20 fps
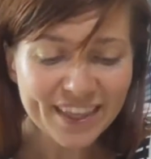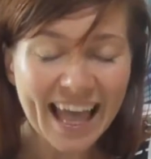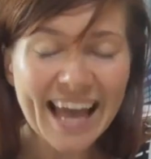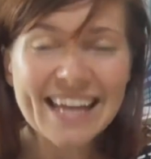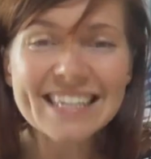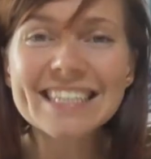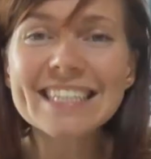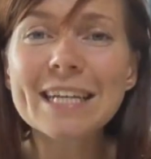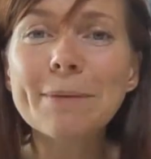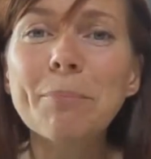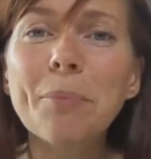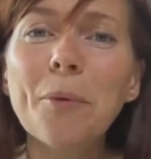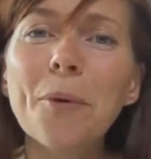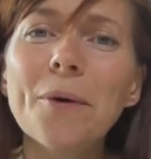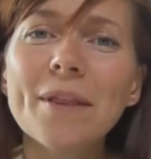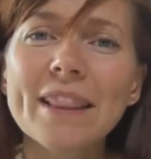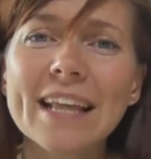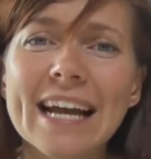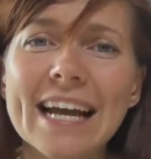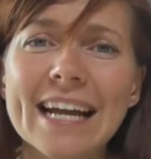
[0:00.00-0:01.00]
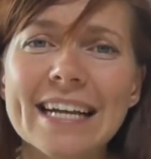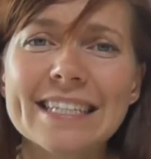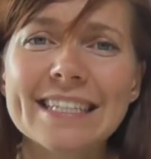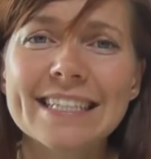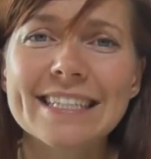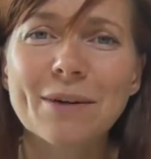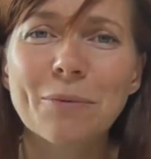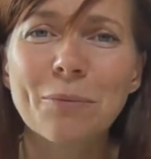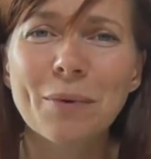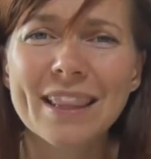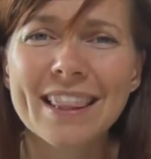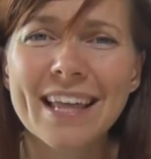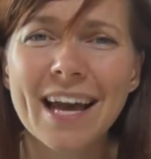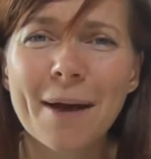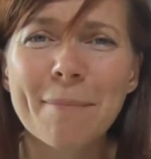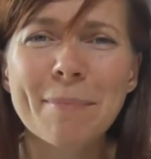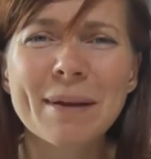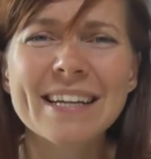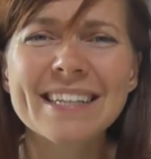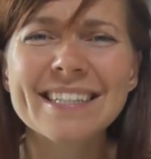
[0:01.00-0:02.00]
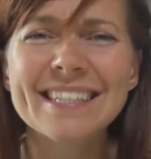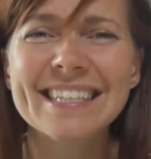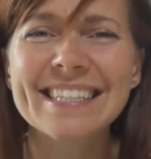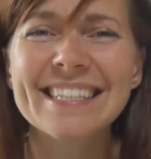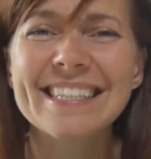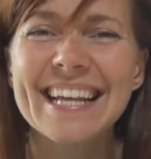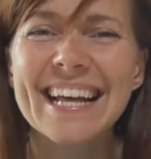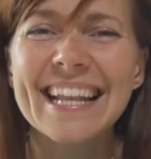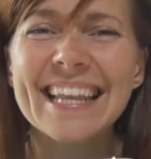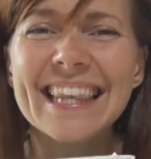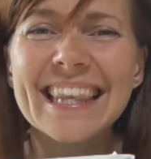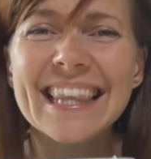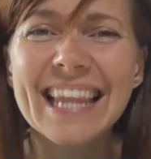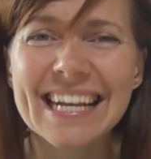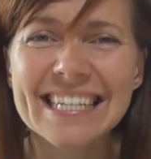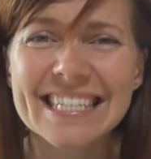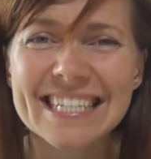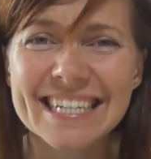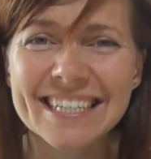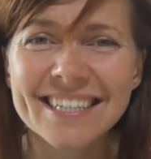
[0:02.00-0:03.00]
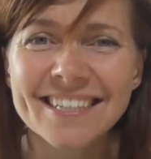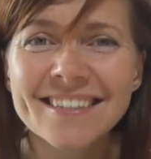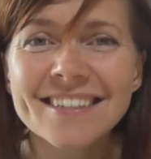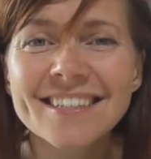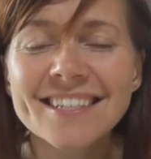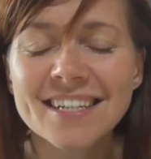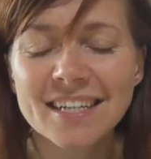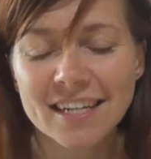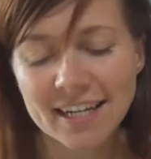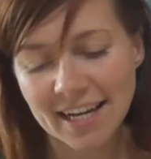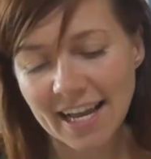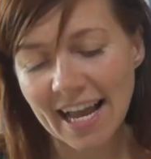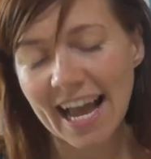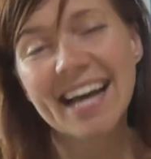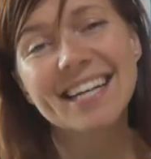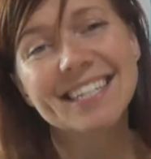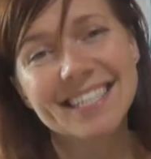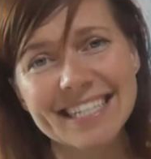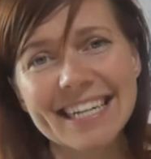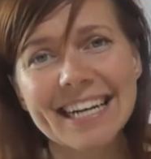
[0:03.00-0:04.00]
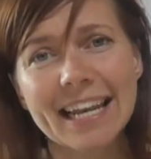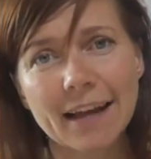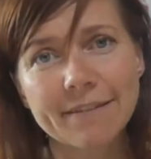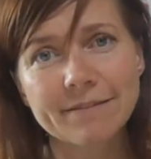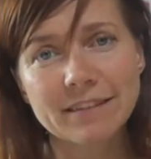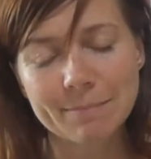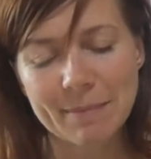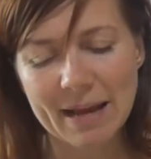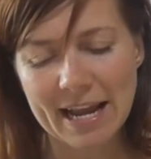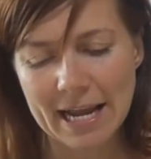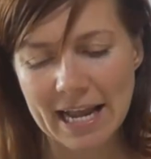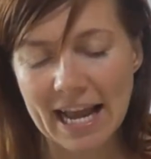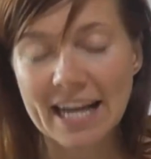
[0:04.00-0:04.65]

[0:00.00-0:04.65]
And she bought this with her because she's a legend and she loves me.